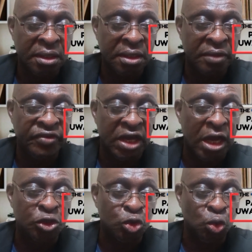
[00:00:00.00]
if they
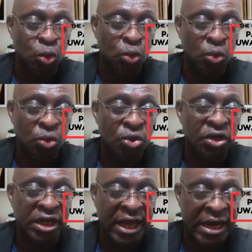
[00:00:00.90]
are true,
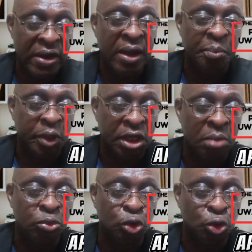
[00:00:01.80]
they are now
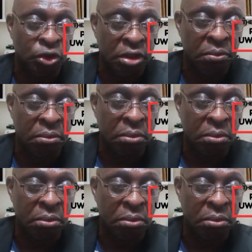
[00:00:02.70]
applicable to him.